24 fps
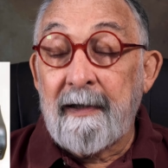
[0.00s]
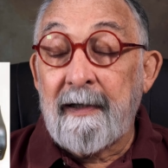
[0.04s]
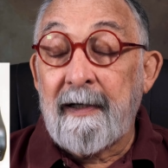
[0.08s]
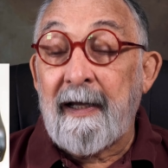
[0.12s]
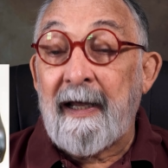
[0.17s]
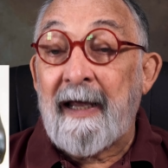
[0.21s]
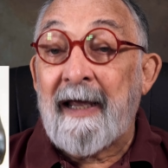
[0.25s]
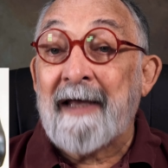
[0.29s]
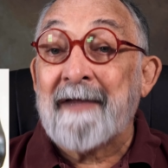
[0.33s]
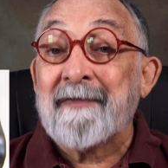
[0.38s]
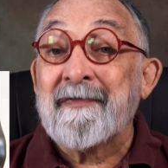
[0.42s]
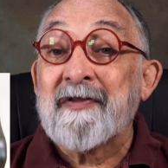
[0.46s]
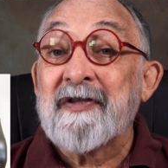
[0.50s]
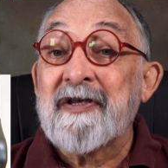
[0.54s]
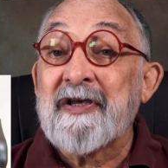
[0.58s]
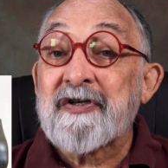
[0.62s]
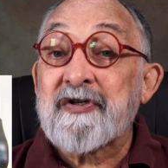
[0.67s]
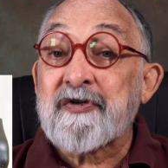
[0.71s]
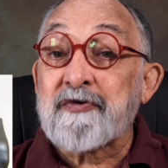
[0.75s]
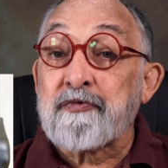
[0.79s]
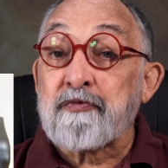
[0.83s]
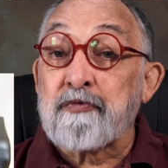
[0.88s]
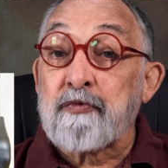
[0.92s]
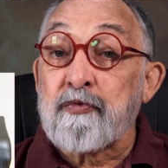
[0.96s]
and
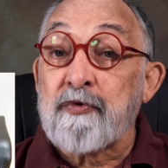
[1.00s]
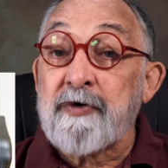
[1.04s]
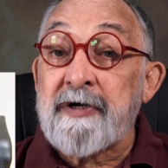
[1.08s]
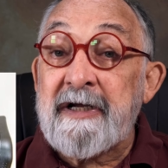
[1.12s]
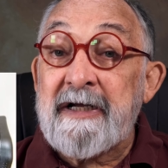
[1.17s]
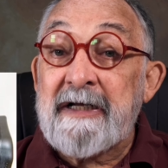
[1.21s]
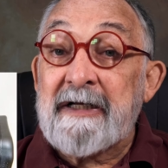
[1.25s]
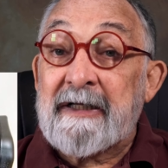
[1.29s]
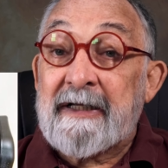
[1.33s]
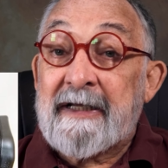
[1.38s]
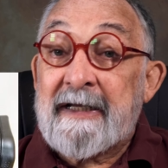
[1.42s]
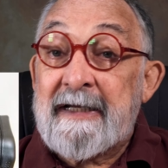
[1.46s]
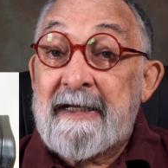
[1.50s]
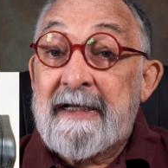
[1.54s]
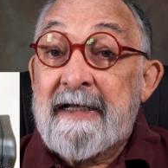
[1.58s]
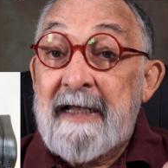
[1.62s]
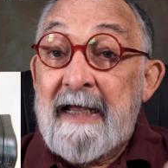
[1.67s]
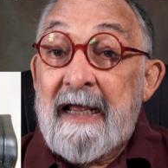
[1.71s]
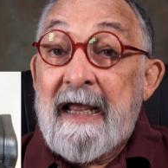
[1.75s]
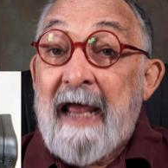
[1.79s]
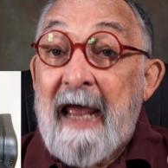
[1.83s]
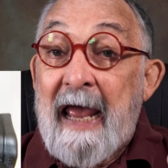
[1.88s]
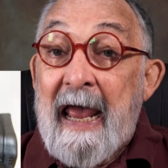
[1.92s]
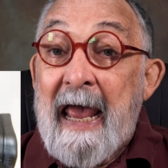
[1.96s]
this really
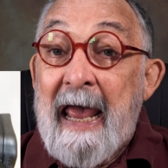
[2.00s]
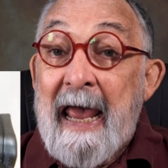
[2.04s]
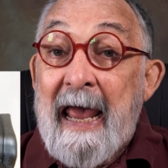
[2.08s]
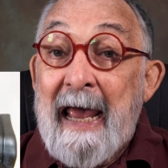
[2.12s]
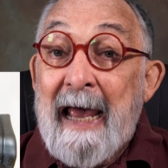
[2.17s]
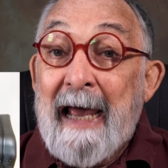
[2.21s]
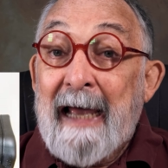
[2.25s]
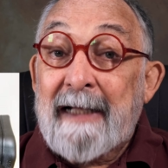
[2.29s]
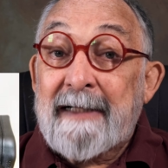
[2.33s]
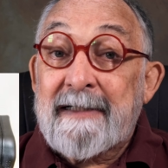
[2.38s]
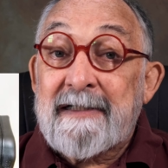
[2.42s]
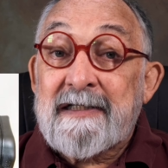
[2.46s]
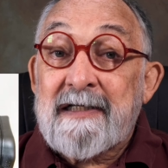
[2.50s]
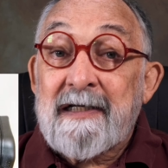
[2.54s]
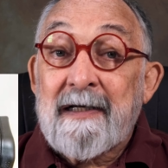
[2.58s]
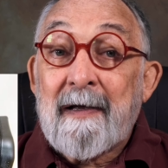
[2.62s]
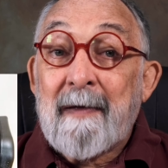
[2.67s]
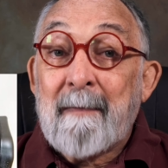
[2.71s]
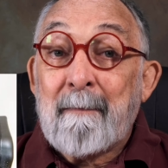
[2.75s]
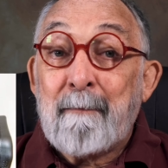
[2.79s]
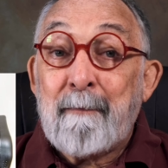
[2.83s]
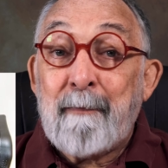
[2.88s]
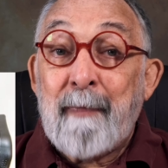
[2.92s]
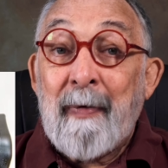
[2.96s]
adds
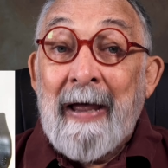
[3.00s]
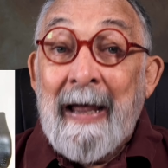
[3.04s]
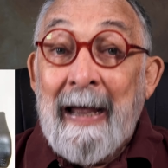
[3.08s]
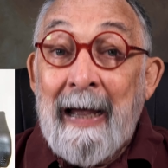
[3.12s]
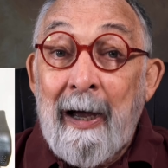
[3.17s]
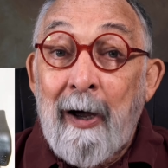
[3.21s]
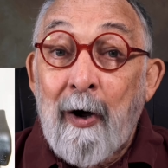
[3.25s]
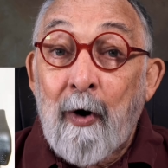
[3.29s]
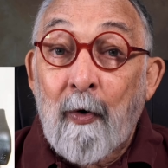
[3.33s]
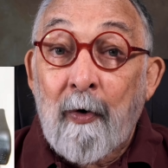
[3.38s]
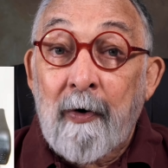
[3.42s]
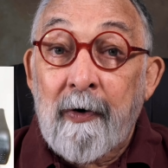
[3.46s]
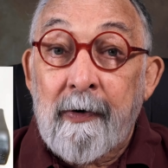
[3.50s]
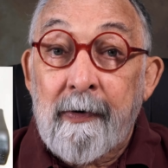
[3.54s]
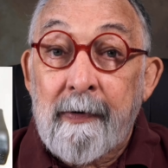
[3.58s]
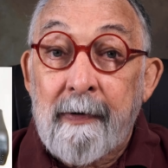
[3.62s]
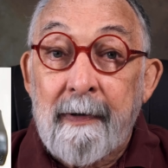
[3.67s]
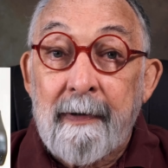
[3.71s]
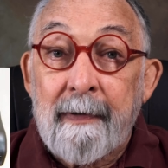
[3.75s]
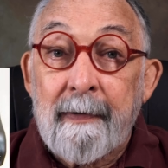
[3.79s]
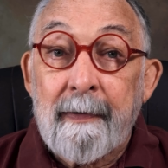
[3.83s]
power.